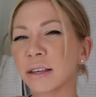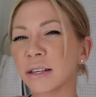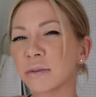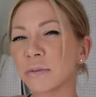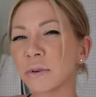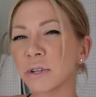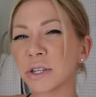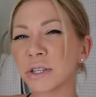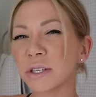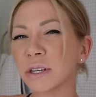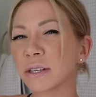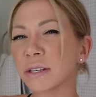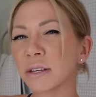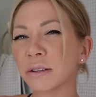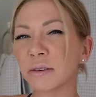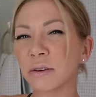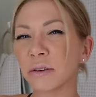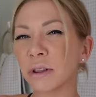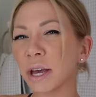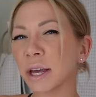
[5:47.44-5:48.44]
This one just
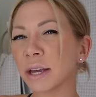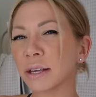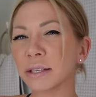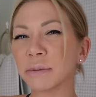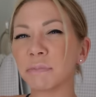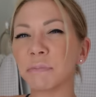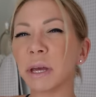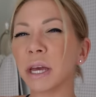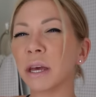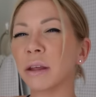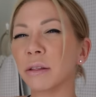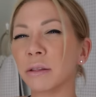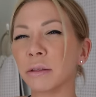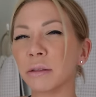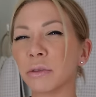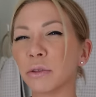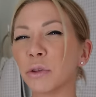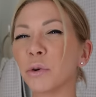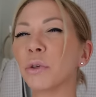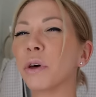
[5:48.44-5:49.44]
doesn't look like it's been
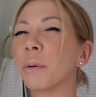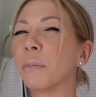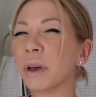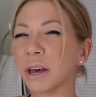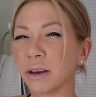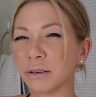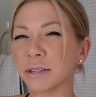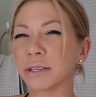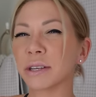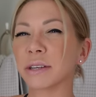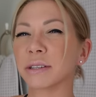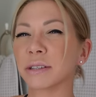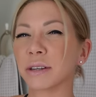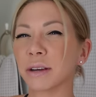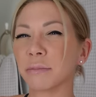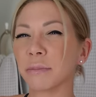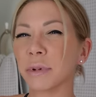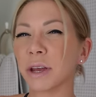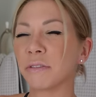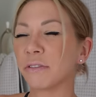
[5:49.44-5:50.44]
through the mail
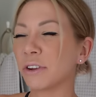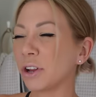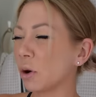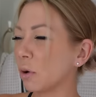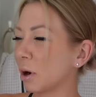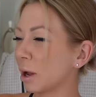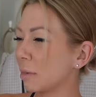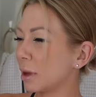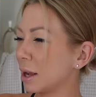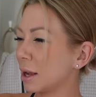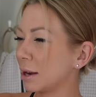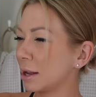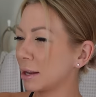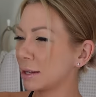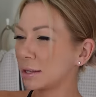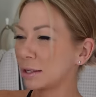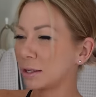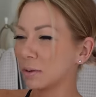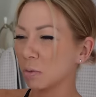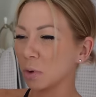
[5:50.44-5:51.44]
system, if you know what I mean.
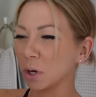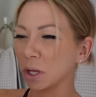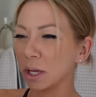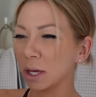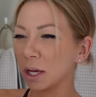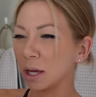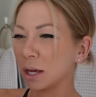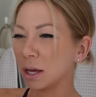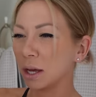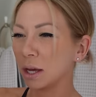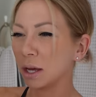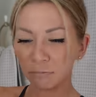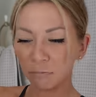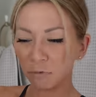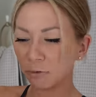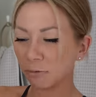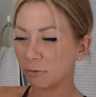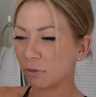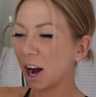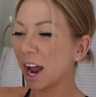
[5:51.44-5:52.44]
It's really
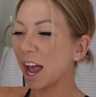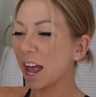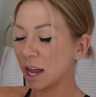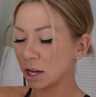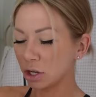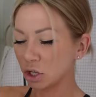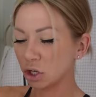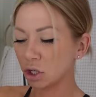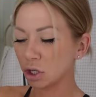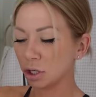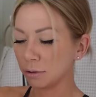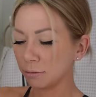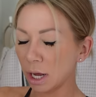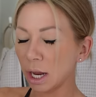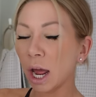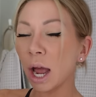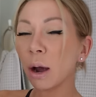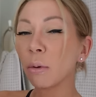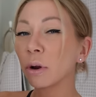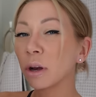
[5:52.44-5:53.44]
fresh. And
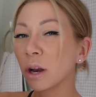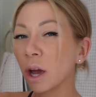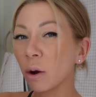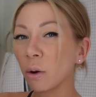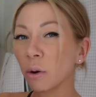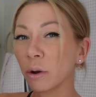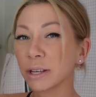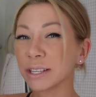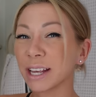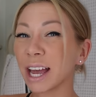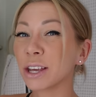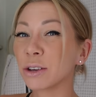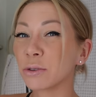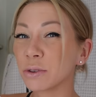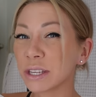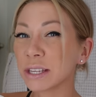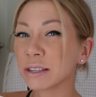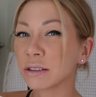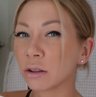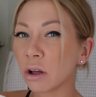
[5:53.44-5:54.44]
I would know because I
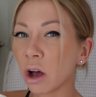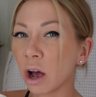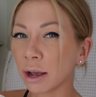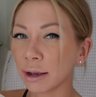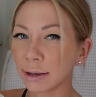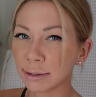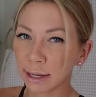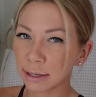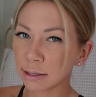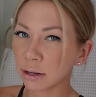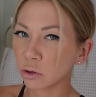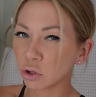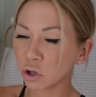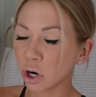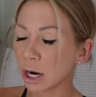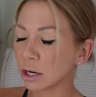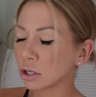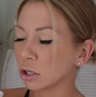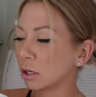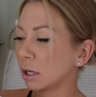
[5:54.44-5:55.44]
use these a lot because I sell
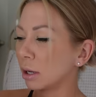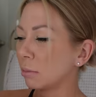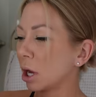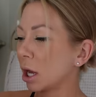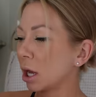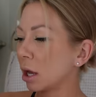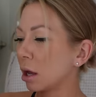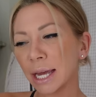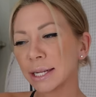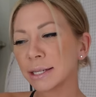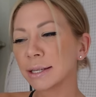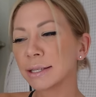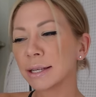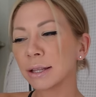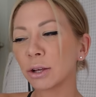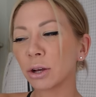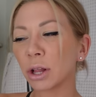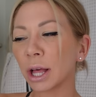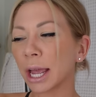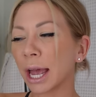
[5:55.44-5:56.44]
trash on eBay. It
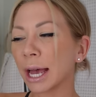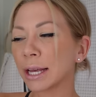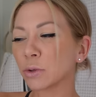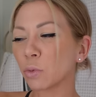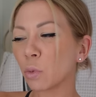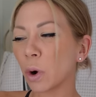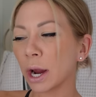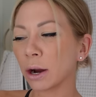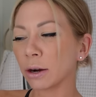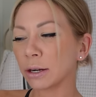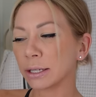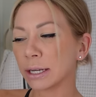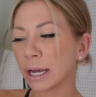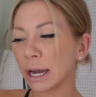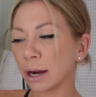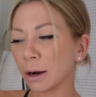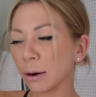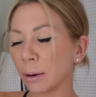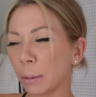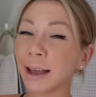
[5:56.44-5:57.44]
doesn't look like it has wear and
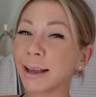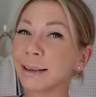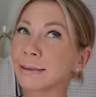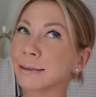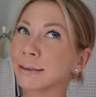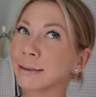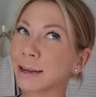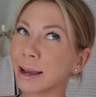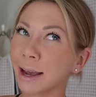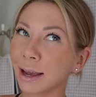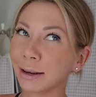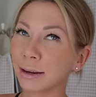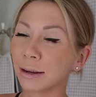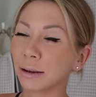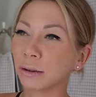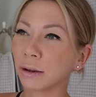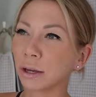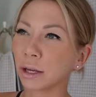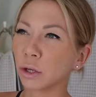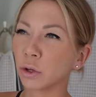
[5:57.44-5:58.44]
tear. I guess
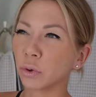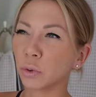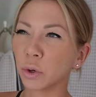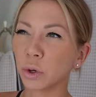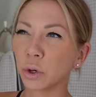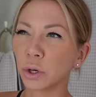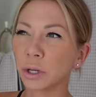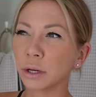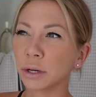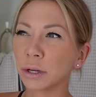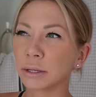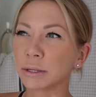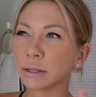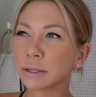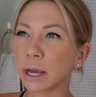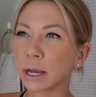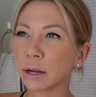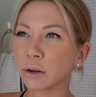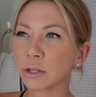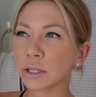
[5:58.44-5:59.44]
technically you could
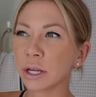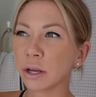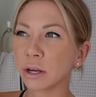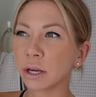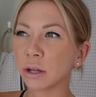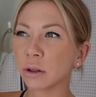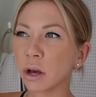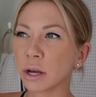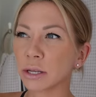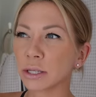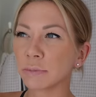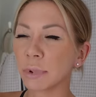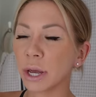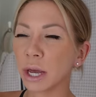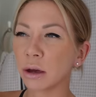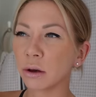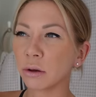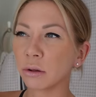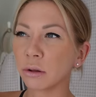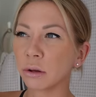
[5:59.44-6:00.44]
say you're selling lost
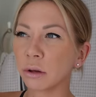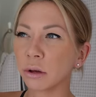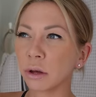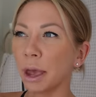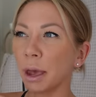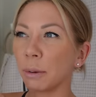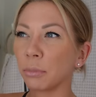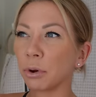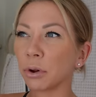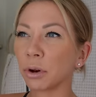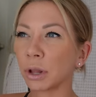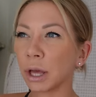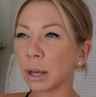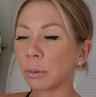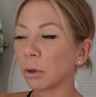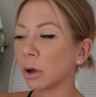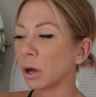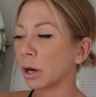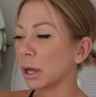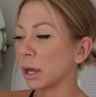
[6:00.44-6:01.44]
mail and put a
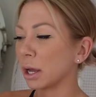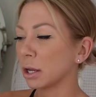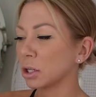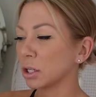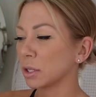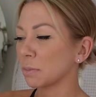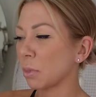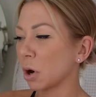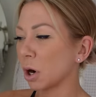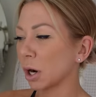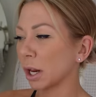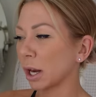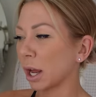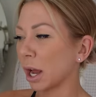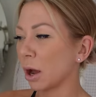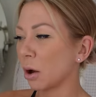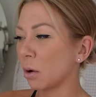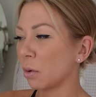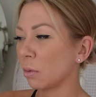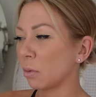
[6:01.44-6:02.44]
label on it and just mark it
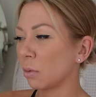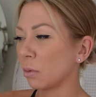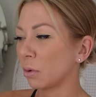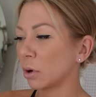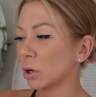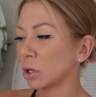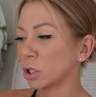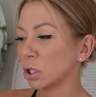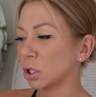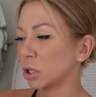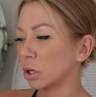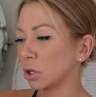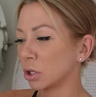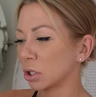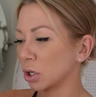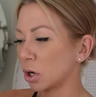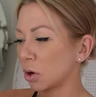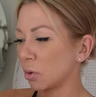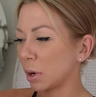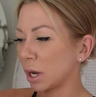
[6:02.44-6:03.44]
out because
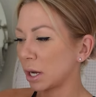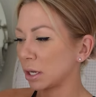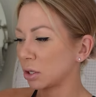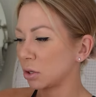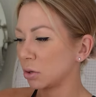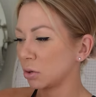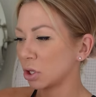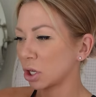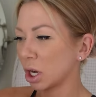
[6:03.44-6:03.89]
there's no way to